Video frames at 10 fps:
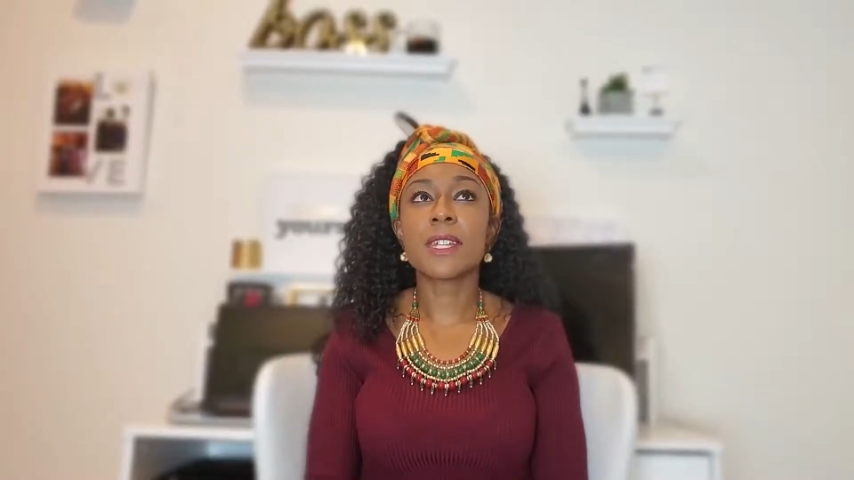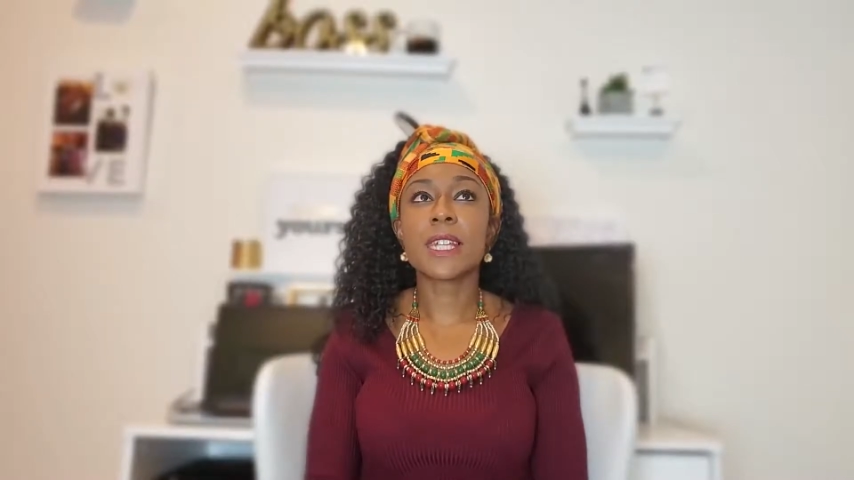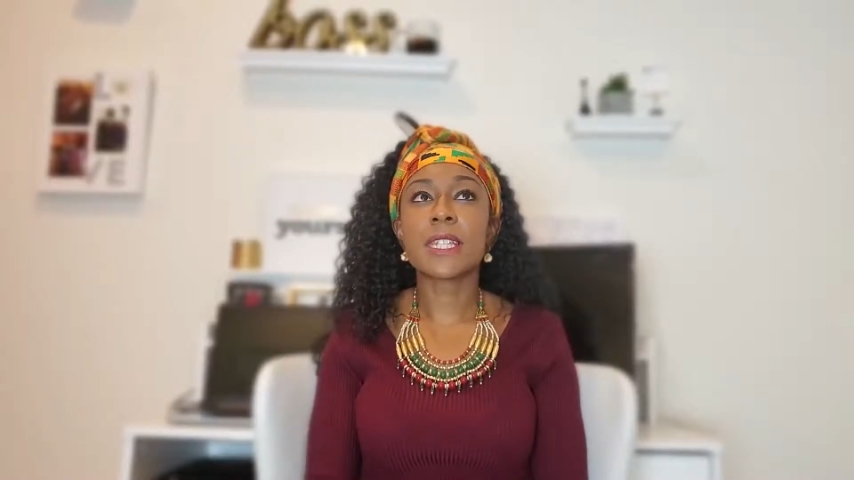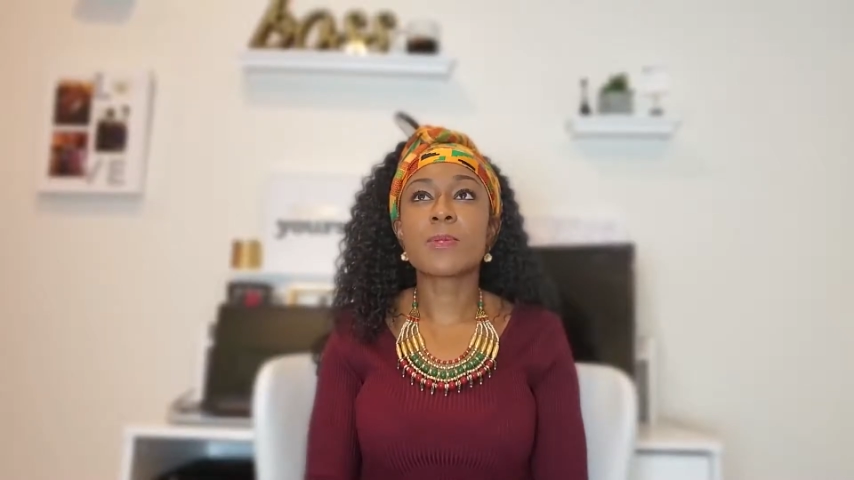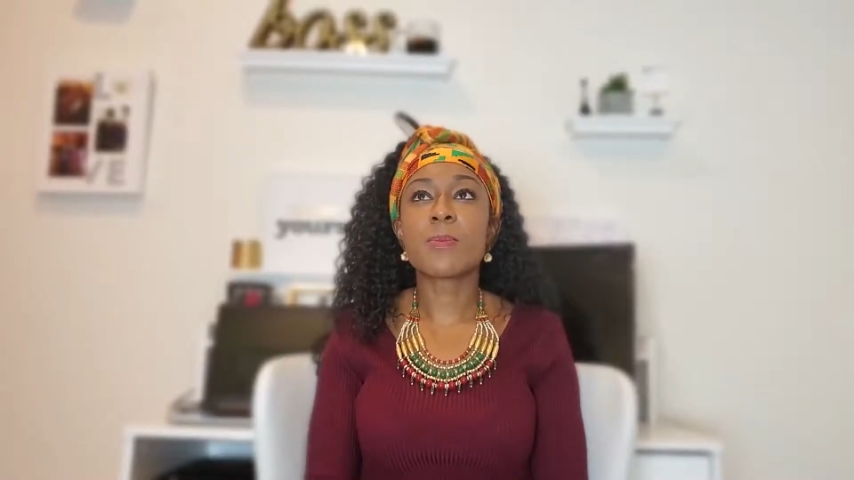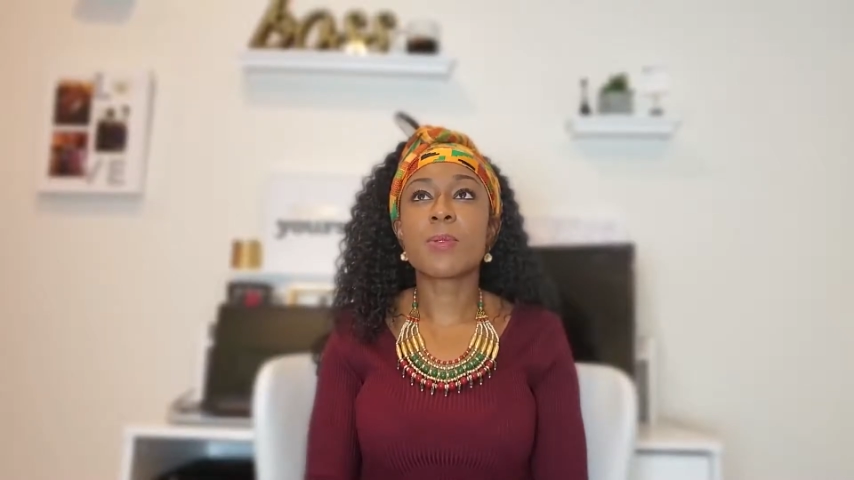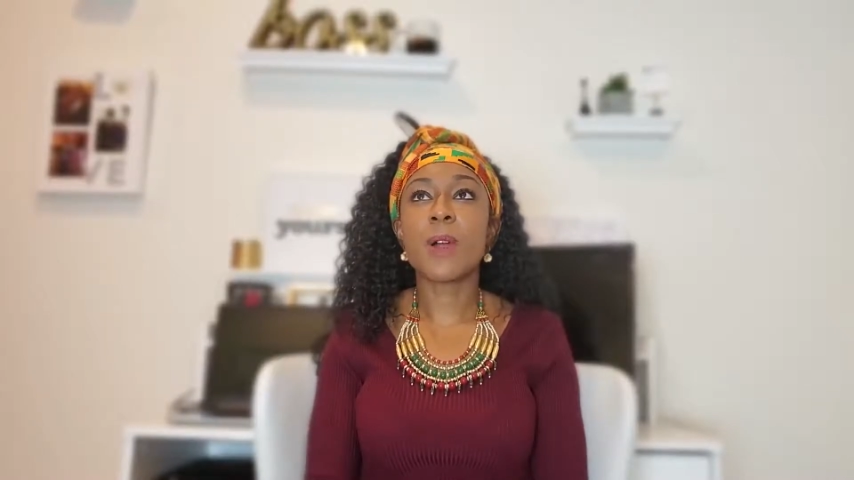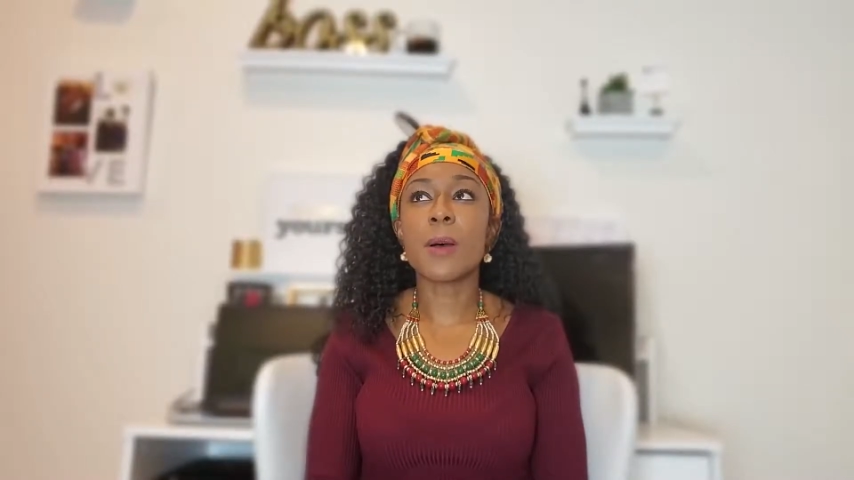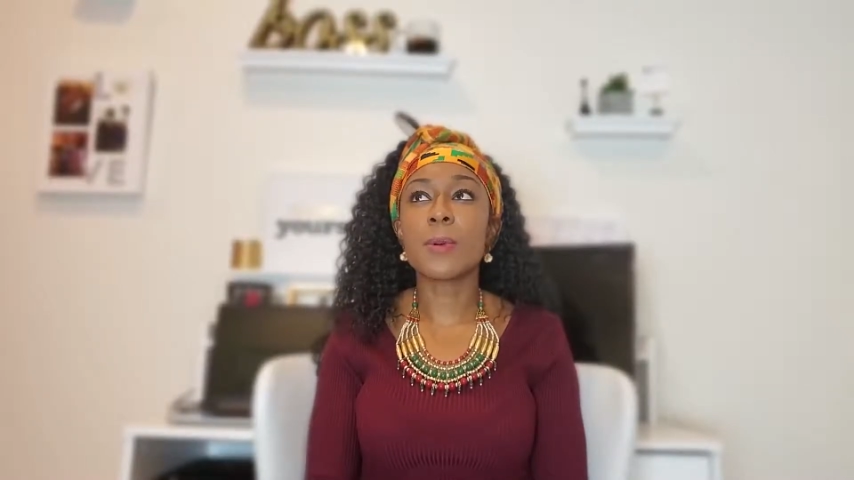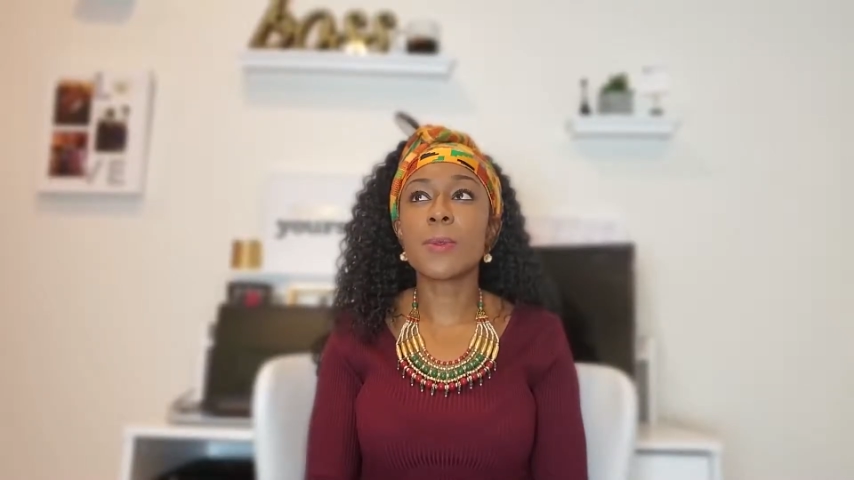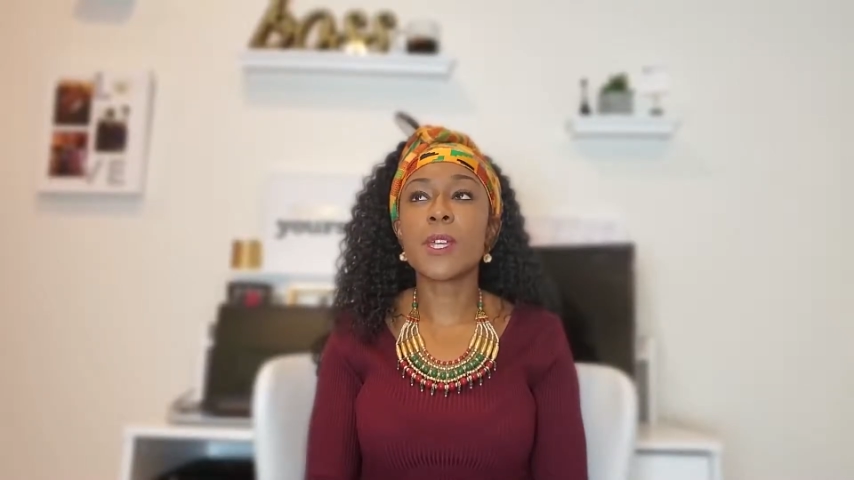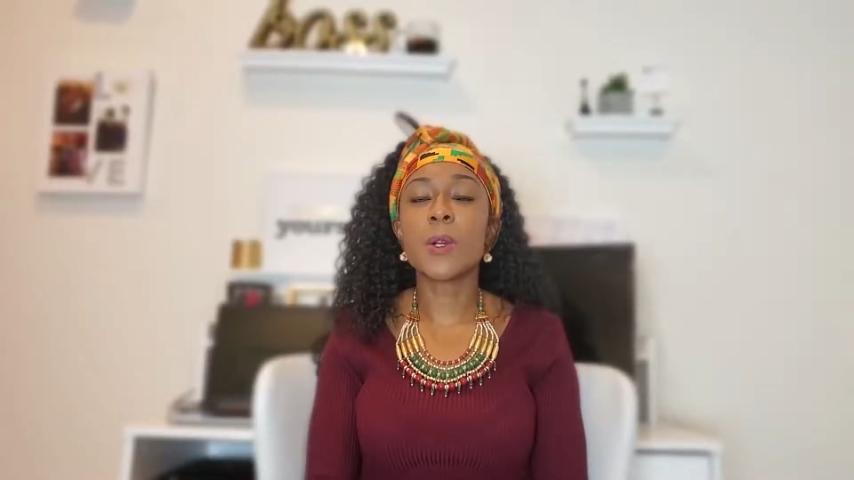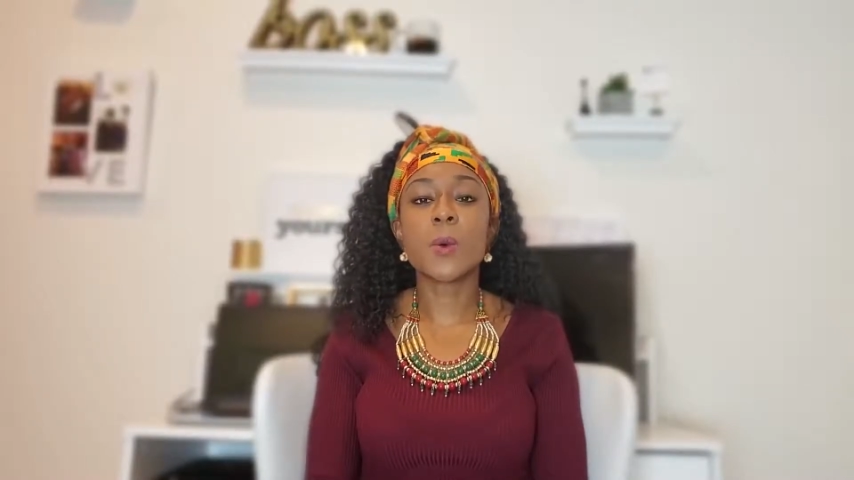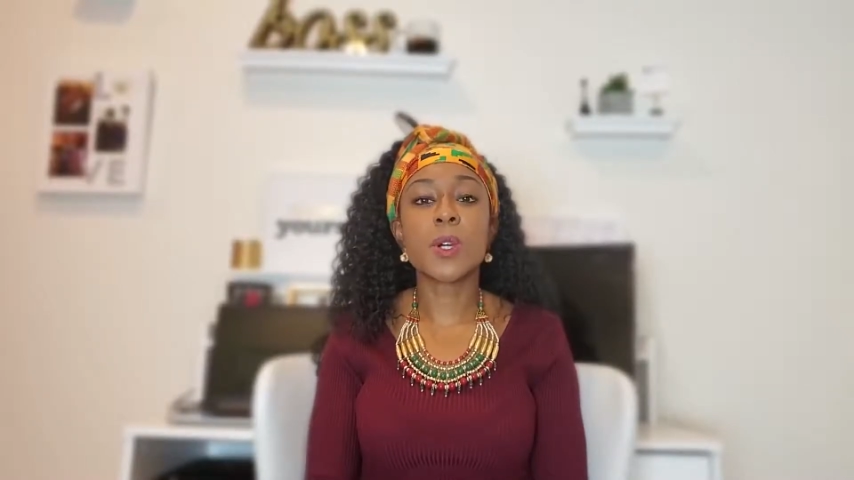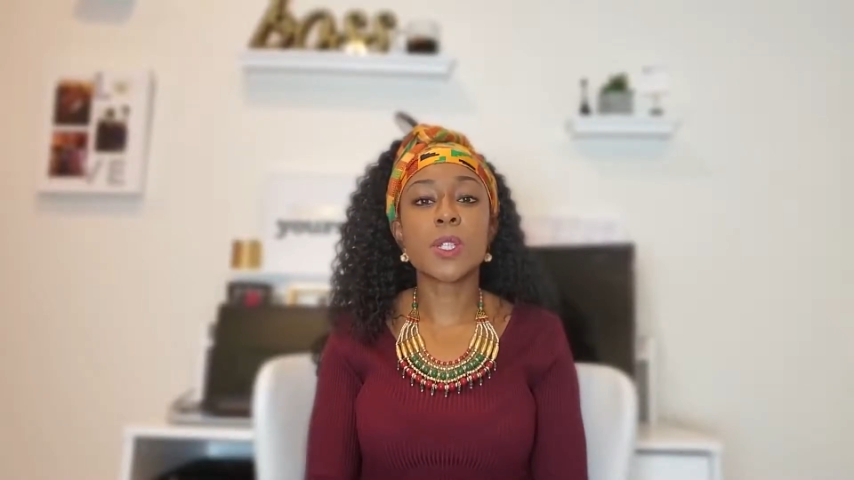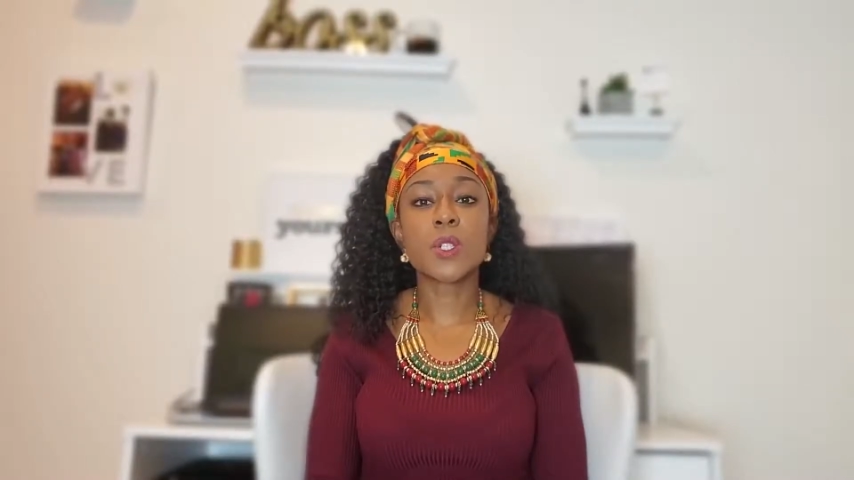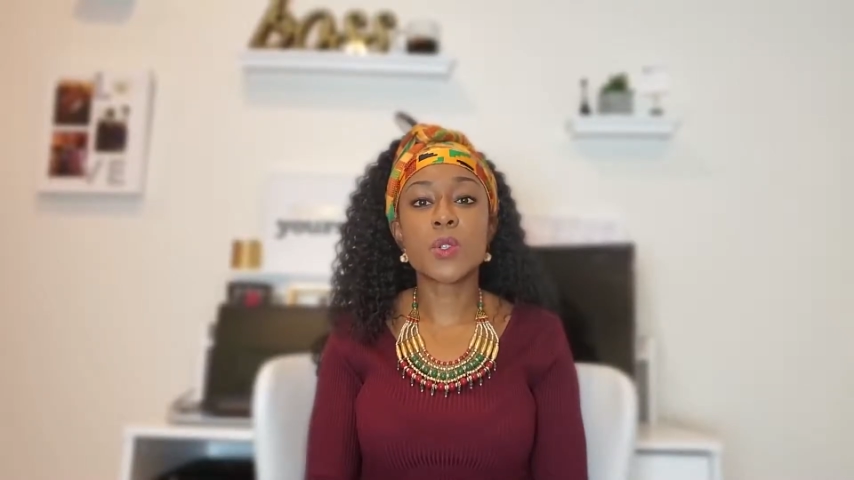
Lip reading: it's probably going